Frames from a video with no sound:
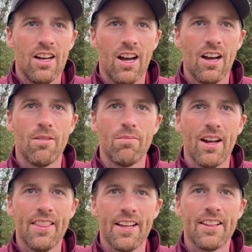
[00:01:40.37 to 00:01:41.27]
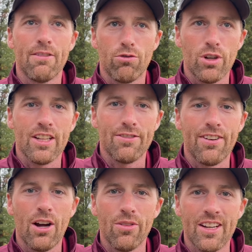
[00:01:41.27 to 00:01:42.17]
I think they've really
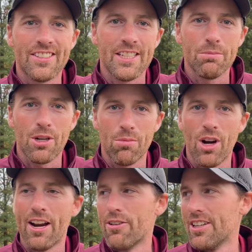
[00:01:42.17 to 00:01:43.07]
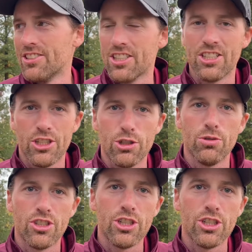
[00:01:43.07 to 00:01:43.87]
found that team camaraderie is a huge,